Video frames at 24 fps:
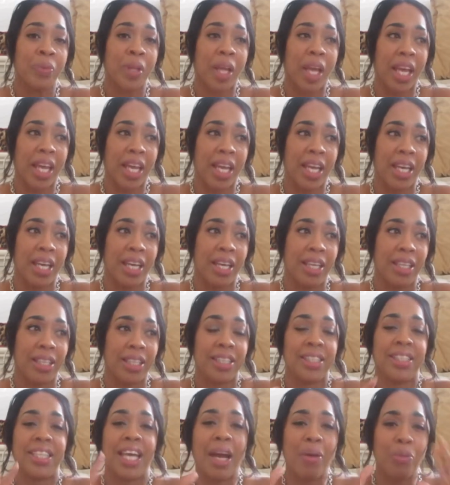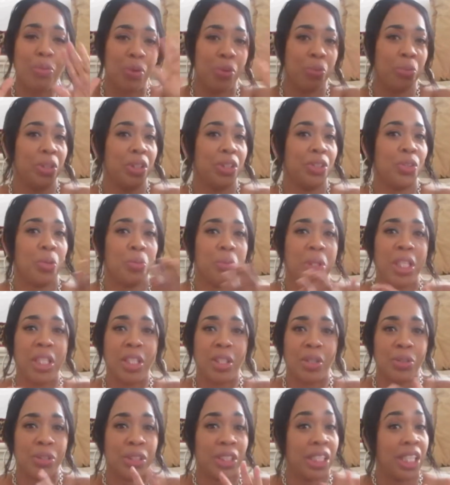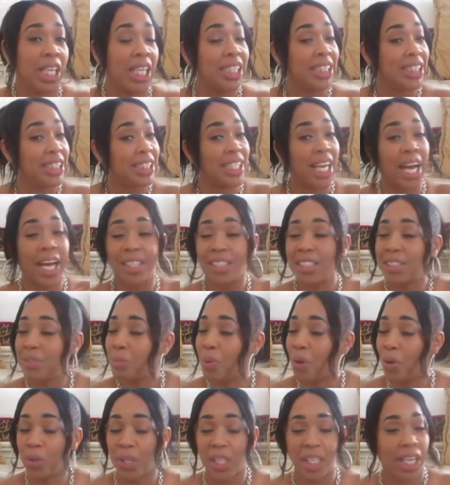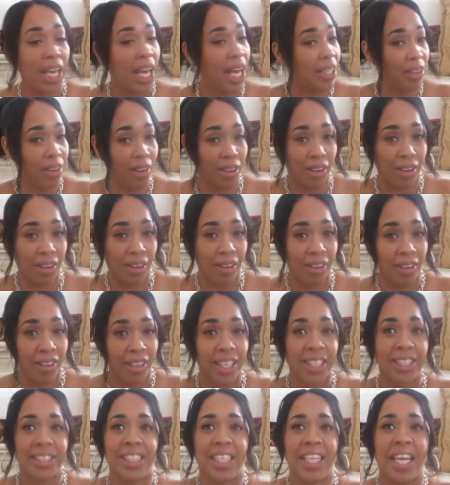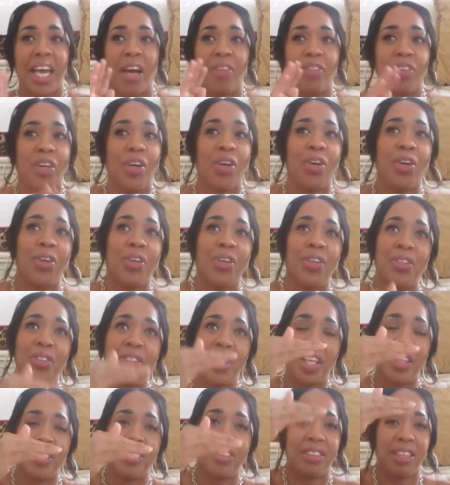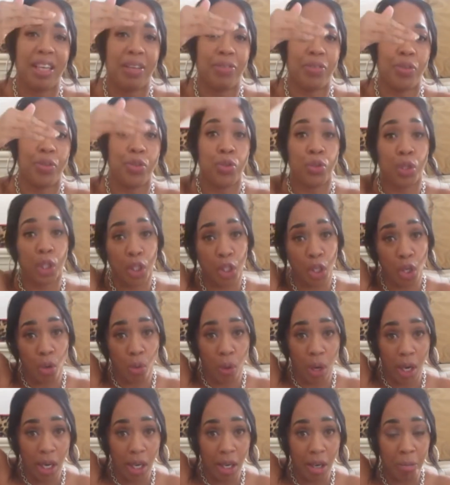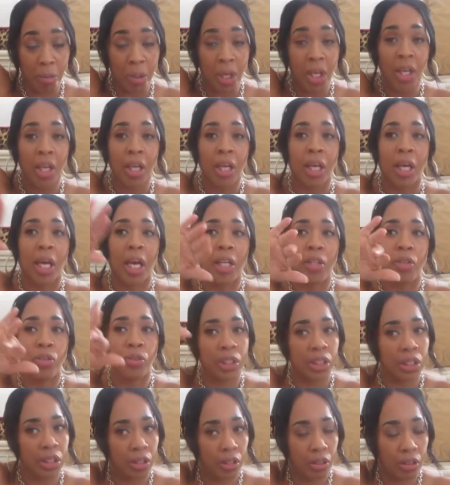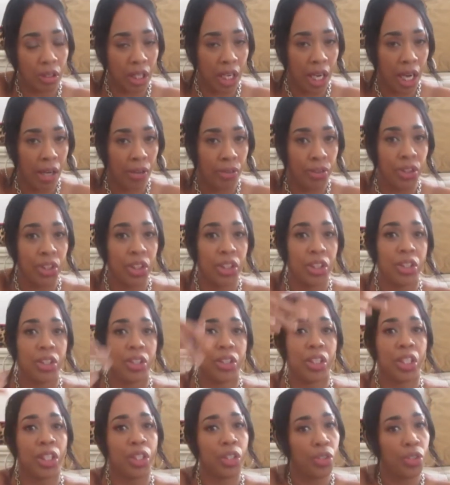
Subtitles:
And that room is normally closed in. It's not smoky at all because they have a whole nother level. You can go up and you can sit on the couches and